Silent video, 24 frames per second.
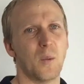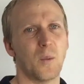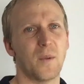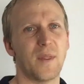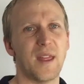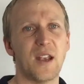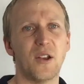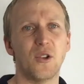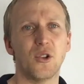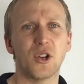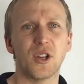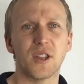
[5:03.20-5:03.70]
We
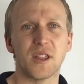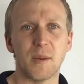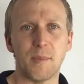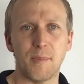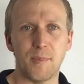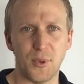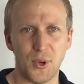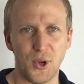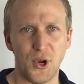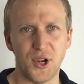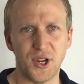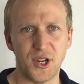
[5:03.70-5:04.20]
then look at the
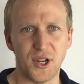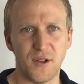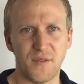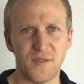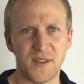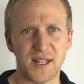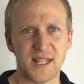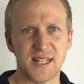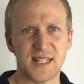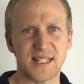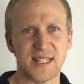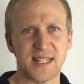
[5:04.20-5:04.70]
burden
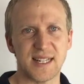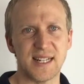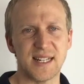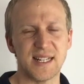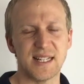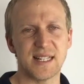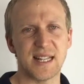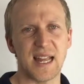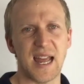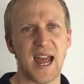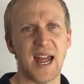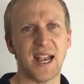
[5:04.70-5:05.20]
of the
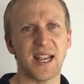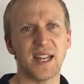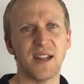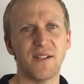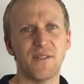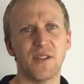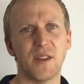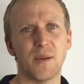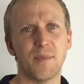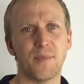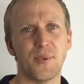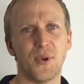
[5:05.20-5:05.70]
disease, and
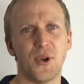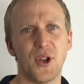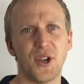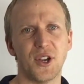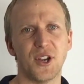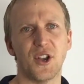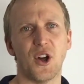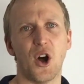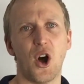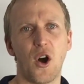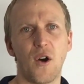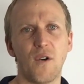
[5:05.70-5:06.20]
if the
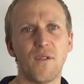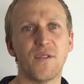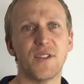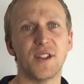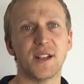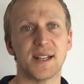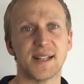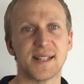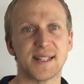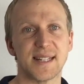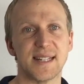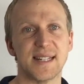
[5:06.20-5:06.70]
burden of
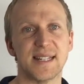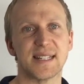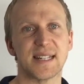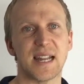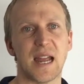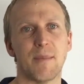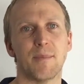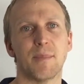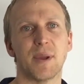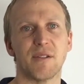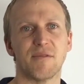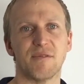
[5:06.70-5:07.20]
the disease
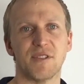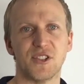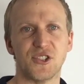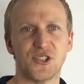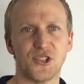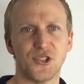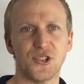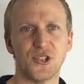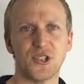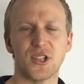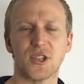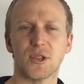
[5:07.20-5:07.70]
can be
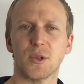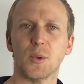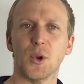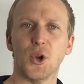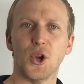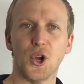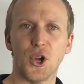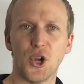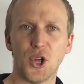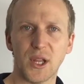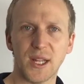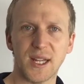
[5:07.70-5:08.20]
reduced through
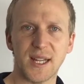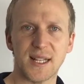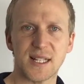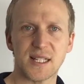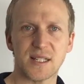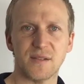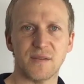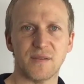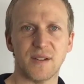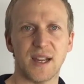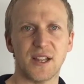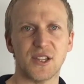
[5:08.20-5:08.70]
early
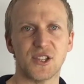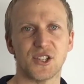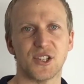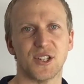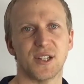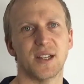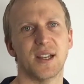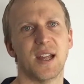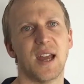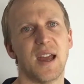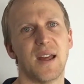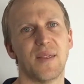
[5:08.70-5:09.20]

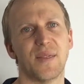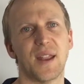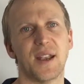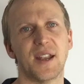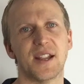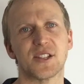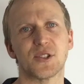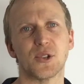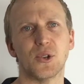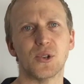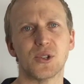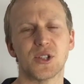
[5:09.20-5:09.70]
intervention, then
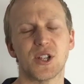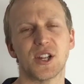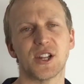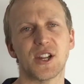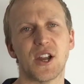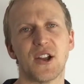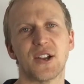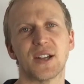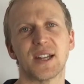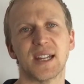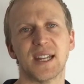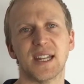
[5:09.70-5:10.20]
it's also
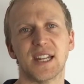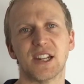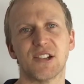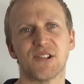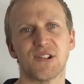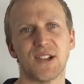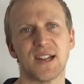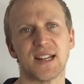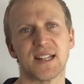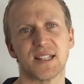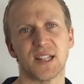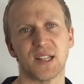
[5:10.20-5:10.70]
going to
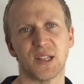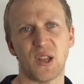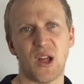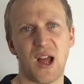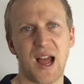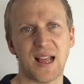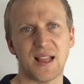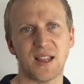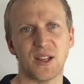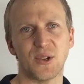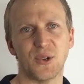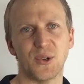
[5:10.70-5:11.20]
increase the
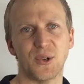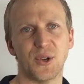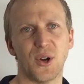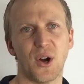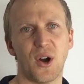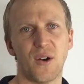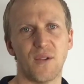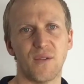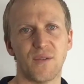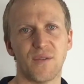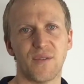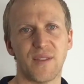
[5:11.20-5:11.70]
likelihood
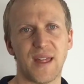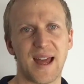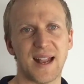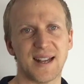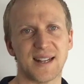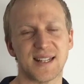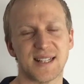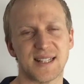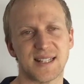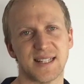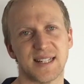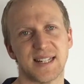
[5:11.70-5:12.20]
of
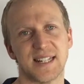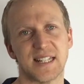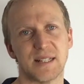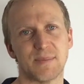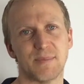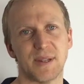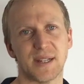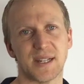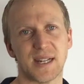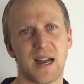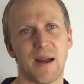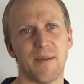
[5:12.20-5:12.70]
that disease
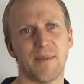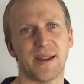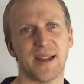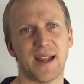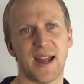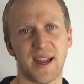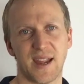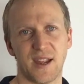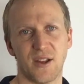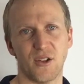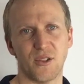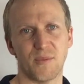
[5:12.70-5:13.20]
becoming
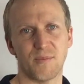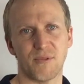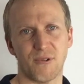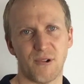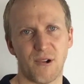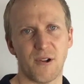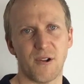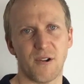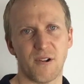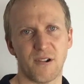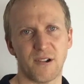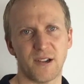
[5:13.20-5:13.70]
a health
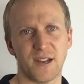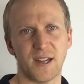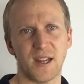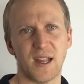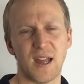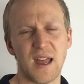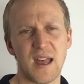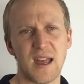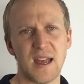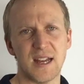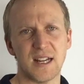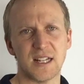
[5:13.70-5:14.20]
priority.
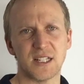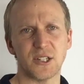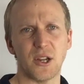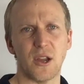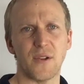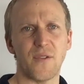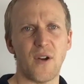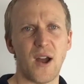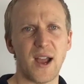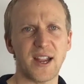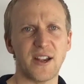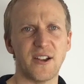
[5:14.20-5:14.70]
So
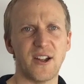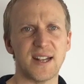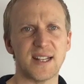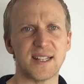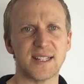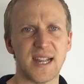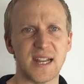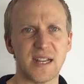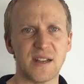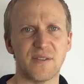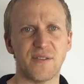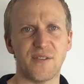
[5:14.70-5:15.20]
if I can
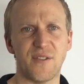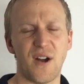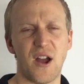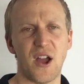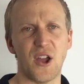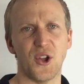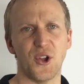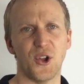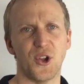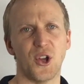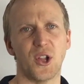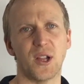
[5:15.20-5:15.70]

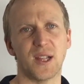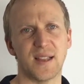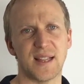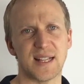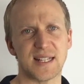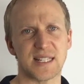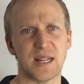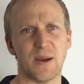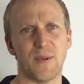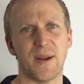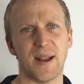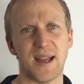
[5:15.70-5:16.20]
identify early
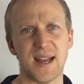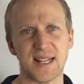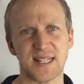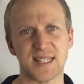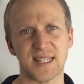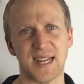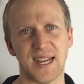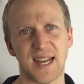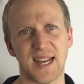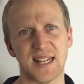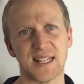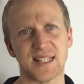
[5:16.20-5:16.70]
that someone
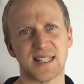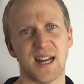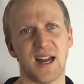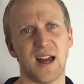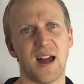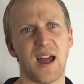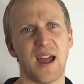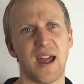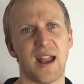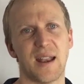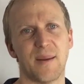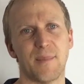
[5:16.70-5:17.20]
has
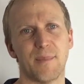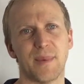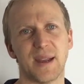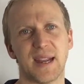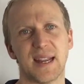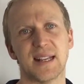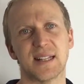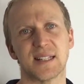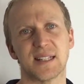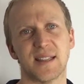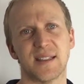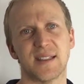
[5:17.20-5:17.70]
cancer and it
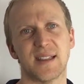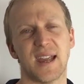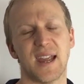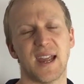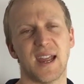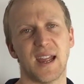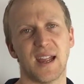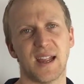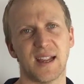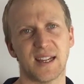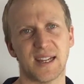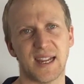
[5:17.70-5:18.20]
means that
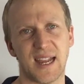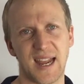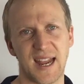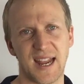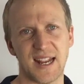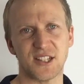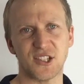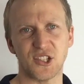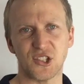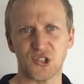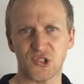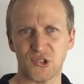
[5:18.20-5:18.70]
their
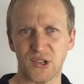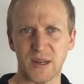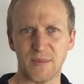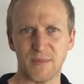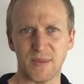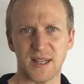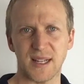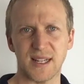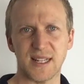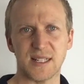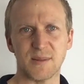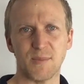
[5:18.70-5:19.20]
cancer
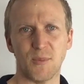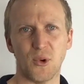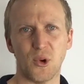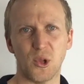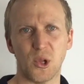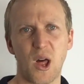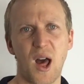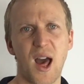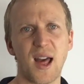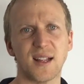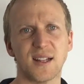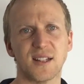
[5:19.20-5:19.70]
treatment is more
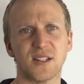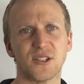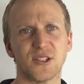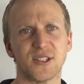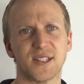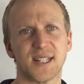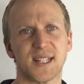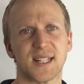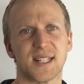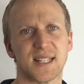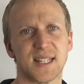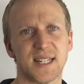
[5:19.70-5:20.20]
likely to
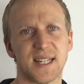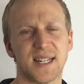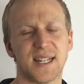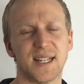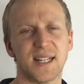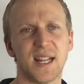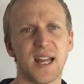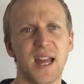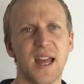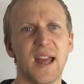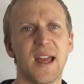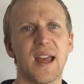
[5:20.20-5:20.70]

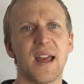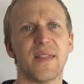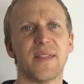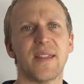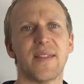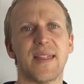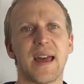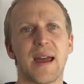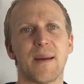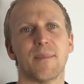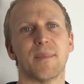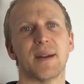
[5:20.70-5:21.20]
succeed,
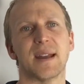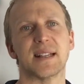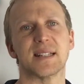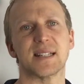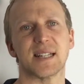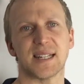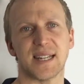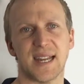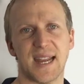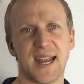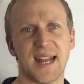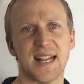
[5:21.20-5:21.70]
then that means
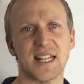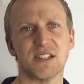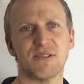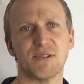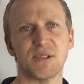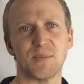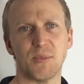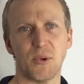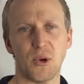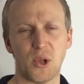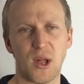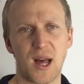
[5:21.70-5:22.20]
that cancer
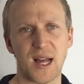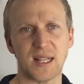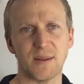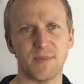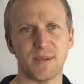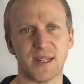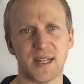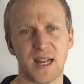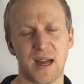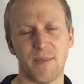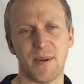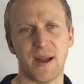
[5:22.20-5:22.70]
is more likely
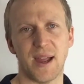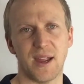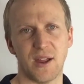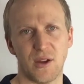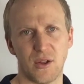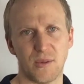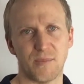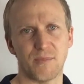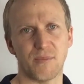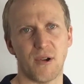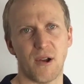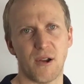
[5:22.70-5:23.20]
to become a
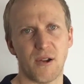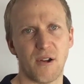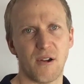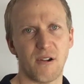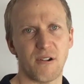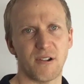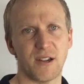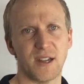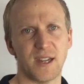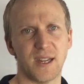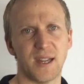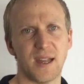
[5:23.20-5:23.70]
health
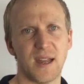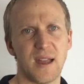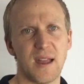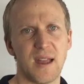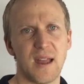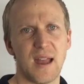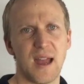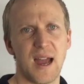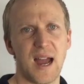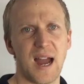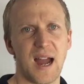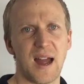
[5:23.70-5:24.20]
priority.
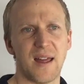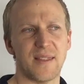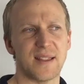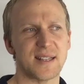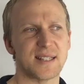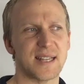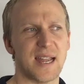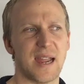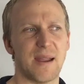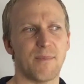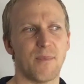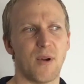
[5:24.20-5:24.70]
The
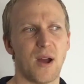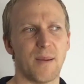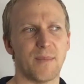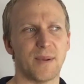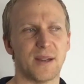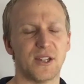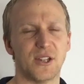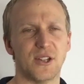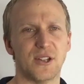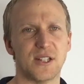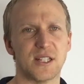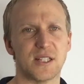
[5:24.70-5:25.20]
same might
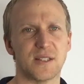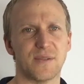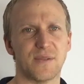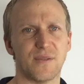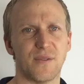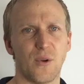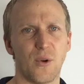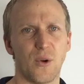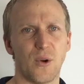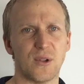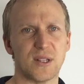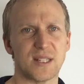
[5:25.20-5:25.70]
be used
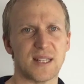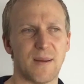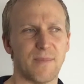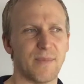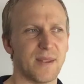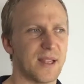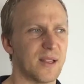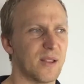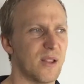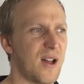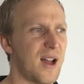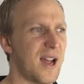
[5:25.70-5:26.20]
for
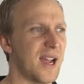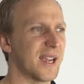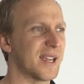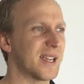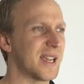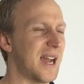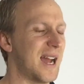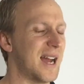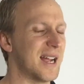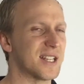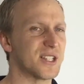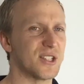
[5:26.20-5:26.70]
something like
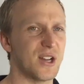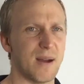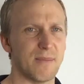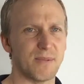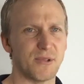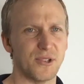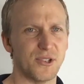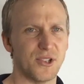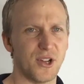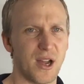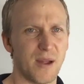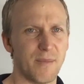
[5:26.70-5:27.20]

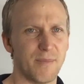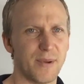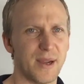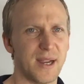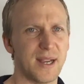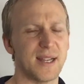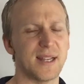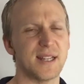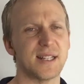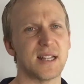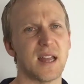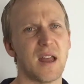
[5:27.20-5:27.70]
type 2
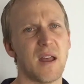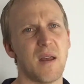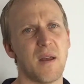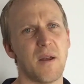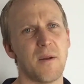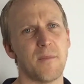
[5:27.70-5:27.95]
diabetes,